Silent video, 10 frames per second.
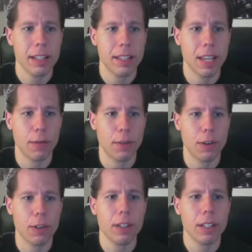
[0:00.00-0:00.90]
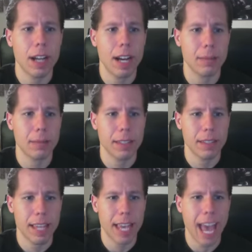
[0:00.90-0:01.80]
Tiffer,
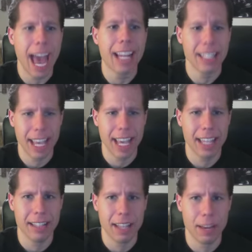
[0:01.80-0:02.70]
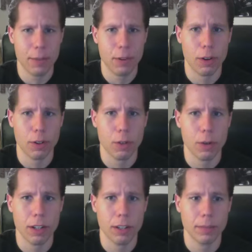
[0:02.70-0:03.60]
at KTiffer on
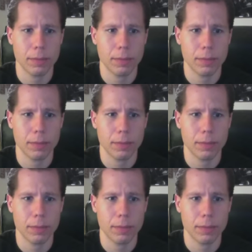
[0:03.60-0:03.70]
Twitter.